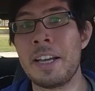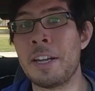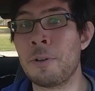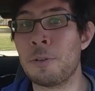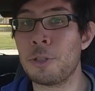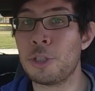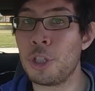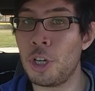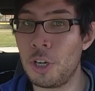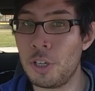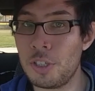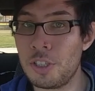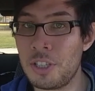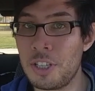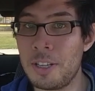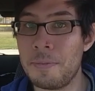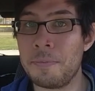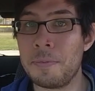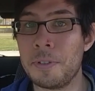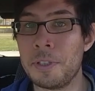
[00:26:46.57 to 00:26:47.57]
I don't charge
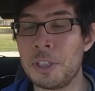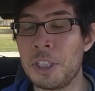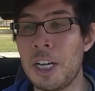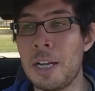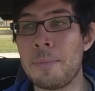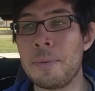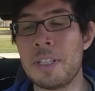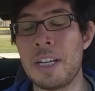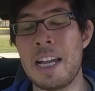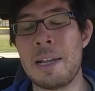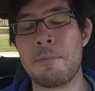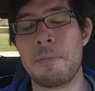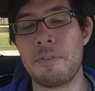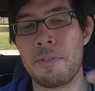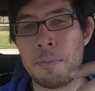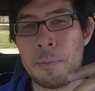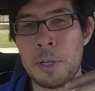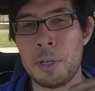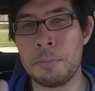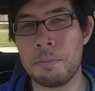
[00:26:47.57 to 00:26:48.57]
them for job time, but
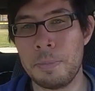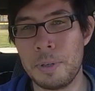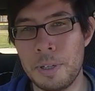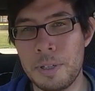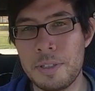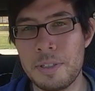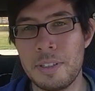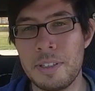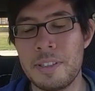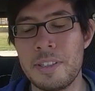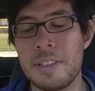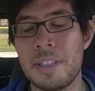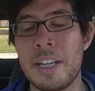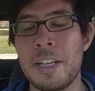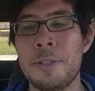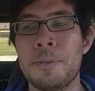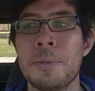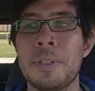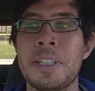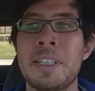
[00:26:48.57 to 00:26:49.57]
for my own personal
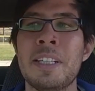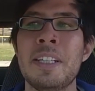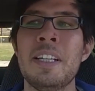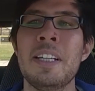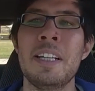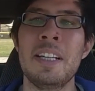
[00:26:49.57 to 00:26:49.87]
scheduling,